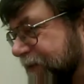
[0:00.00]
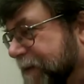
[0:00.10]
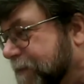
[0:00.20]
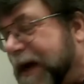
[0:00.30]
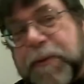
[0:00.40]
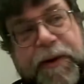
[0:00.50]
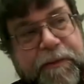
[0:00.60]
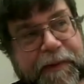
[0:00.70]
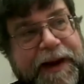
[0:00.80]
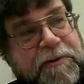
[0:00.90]
feedback where the
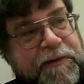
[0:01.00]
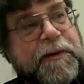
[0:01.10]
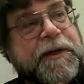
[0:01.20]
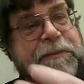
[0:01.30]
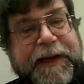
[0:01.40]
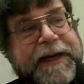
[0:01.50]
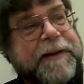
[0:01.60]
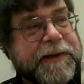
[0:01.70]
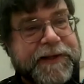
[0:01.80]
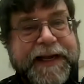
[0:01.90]
microphone is picking
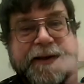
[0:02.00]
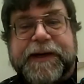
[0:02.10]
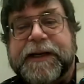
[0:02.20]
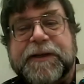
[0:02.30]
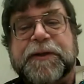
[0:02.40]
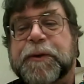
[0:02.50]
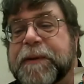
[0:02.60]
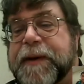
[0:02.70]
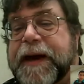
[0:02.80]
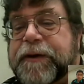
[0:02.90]
up the sound and it's
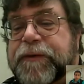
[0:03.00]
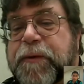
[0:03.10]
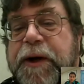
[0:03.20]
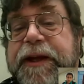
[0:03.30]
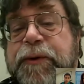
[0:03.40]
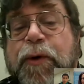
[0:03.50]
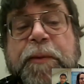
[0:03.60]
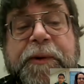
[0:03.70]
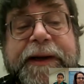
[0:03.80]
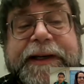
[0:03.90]
looping back and forth. It
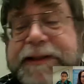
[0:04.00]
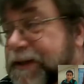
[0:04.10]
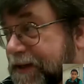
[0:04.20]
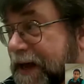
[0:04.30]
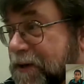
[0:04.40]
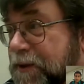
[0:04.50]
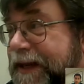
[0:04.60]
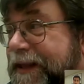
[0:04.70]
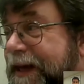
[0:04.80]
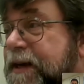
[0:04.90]
normally doesn't toggle
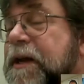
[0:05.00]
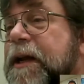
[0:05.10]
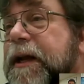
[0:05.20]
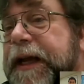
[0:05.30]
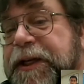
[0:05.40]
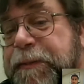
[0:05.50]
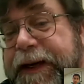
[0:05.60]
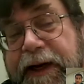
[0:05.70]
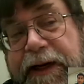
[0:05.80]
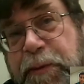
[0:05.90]
like that. It's
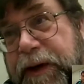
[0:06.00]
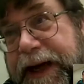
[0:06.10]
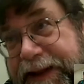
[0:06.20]
because I